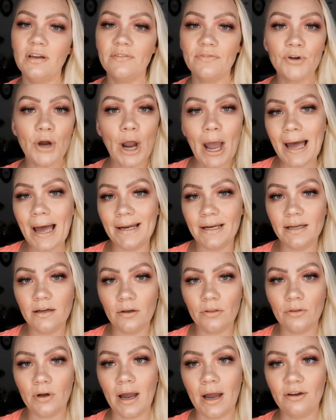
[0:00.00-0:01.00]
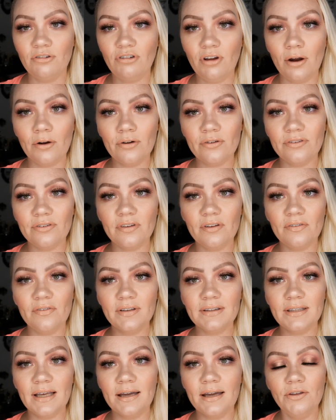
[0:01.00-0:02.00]
If they're adding other eyeshadows and stuff
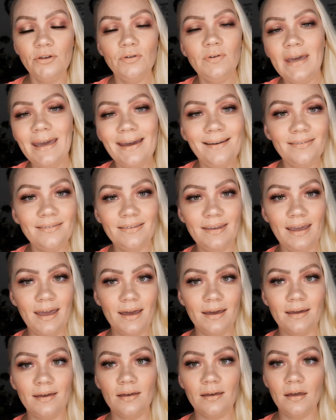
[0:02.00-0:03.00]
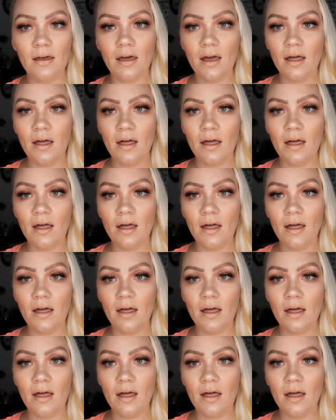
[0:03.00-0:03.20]
like that, you can't take